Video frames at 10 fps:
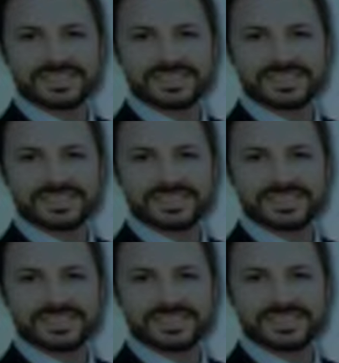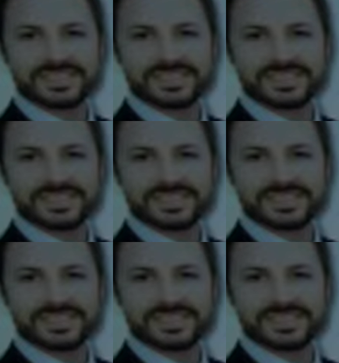
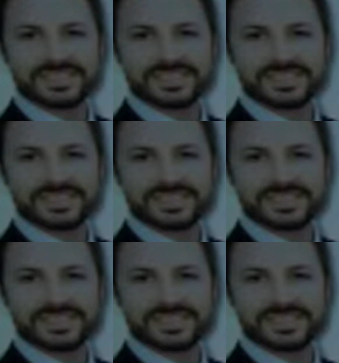No words are spoken by the person on screen.